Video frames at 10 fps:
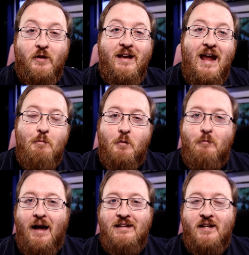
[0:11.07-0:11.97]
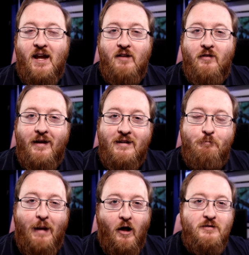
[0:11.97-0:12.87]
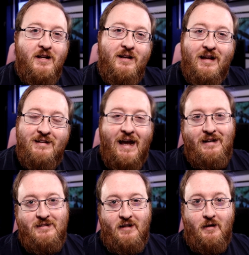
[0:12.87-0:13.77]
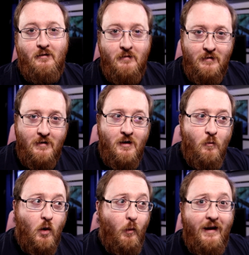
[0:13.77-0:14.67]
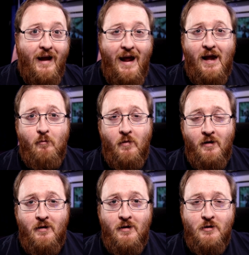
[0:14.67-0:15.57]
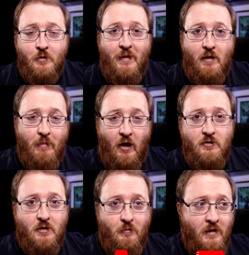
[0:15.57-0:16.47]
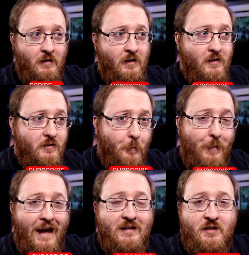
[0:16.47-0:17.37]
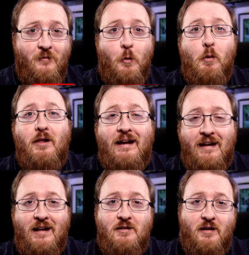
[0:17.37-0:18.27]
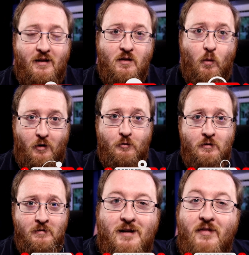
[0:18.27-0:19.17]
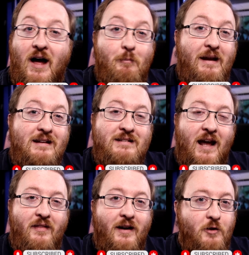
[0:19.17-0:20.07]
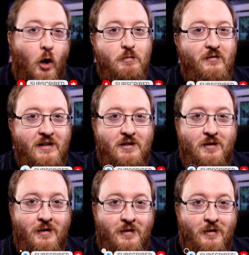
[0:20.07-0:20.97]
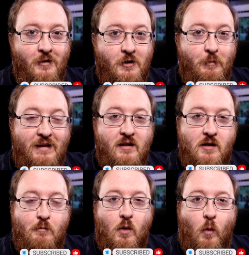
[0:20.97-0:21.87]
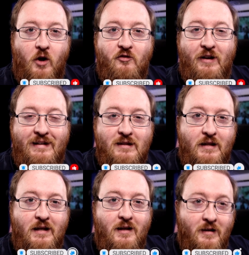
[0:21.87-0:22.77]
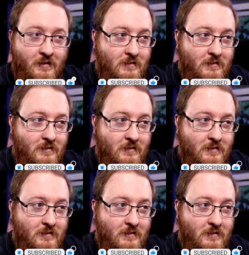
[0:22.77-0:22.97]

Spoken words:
the name of my save is Belgian Dynasty, where we aim to make Belgium the best footballing nation in the world, and that means get their top division to be the #1 rated league